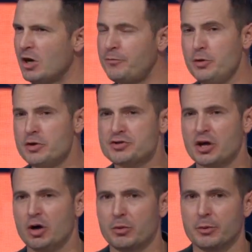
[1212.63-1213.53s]
a few years
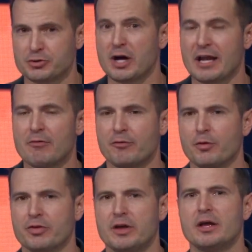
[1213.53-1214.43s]
ago when we were trying to have our
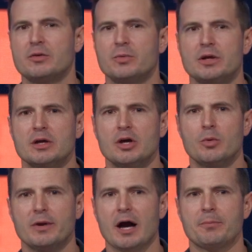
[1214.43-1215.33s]
fourth kid, we
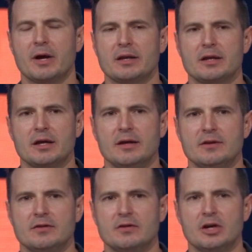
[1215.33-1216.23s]
got pregnant,
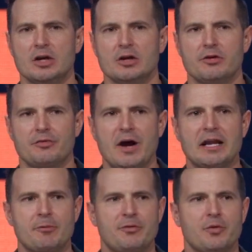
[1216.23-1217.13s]
and then the
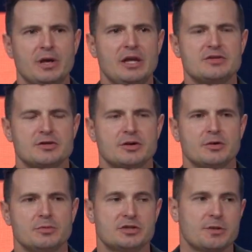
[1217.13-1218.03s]
Friday before
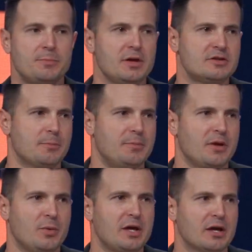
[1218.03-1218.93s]
Easter, which is it's a
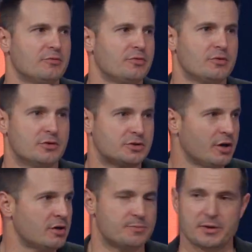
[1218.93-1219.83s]
big weekend for the
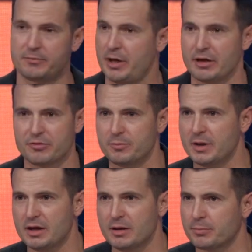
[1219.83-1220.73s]
church, big weekend for
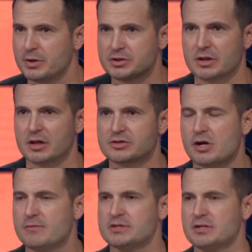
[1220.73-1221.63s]
me. I'm preaching a lot of
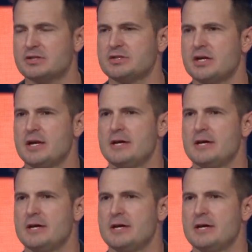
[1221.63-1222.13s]
services.